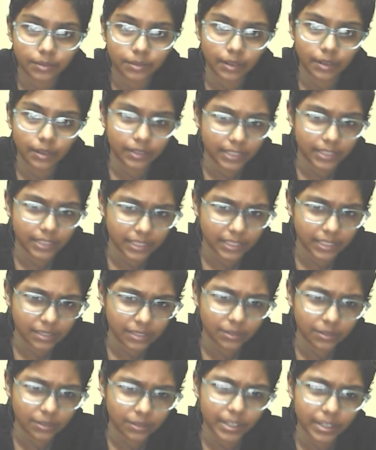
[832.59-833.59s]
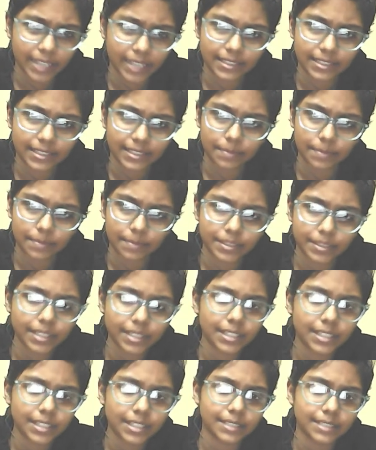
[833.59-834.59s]
this rook has captured his
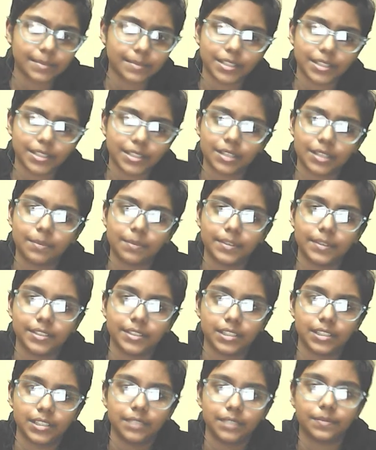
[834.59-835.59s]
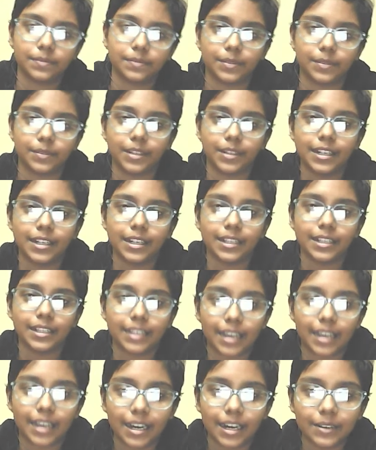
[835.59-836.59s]
bishop on g4.
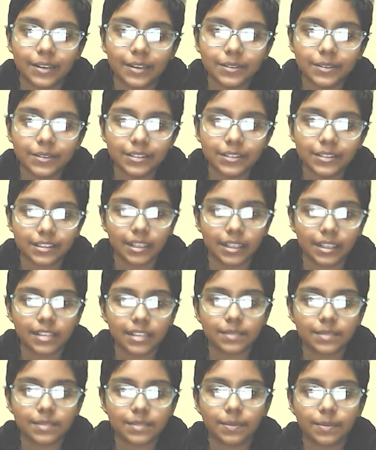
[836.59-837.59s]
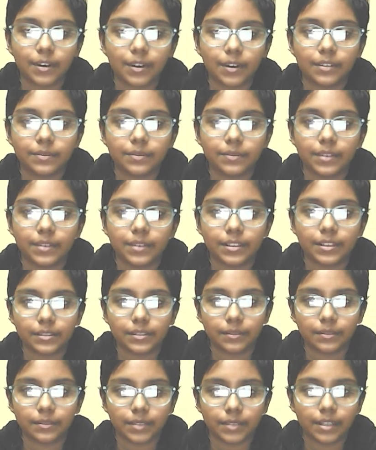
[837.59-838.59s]
Now this pawn
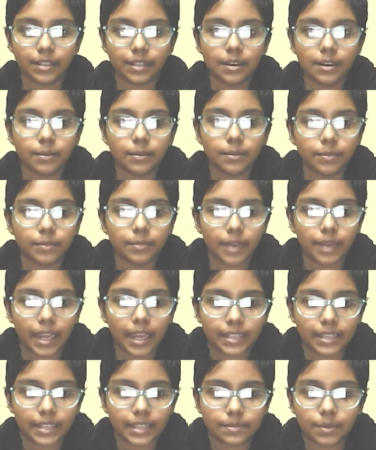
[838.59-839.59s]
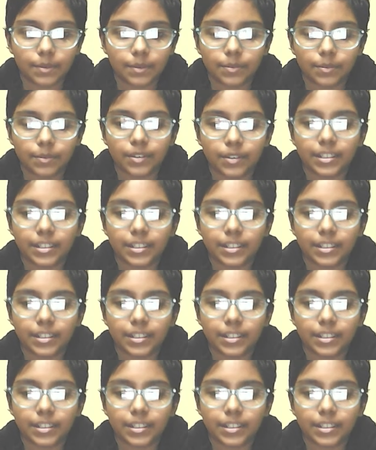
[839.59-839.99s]
has promoted